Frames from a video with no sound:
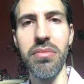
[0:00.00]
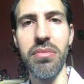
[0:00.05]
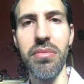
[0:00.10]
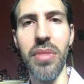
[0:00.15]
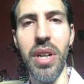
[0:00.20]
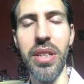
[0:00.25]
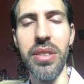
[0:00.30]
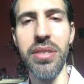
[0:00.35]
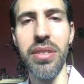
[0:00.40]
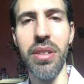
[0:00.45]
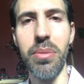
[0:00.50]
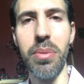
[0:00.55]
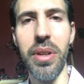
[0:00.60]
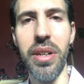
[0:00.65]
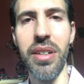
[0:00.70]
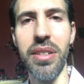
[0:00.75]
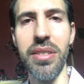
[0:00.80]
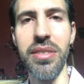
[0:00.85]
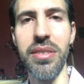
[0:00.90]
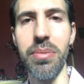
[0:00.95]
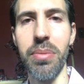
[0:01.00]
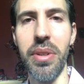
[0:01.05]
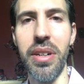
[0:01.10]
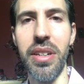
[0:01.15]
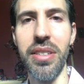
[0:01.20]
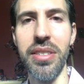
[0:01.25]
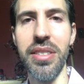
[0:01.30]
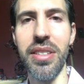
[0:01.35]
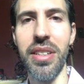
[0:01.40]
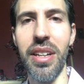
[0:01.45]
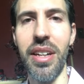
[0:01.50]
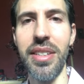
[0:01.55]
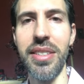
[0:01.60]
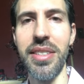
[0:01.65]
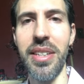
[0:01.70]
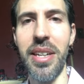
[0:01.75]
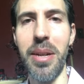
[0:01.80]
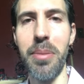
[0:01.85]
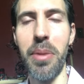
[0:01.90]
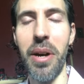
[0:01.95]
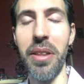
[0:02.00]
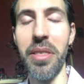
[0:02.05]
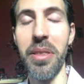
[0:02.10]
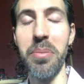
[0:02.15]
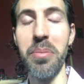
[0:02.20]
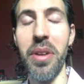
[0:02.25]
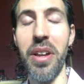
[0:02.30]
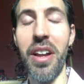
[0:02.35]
So what else? What else can I say about them?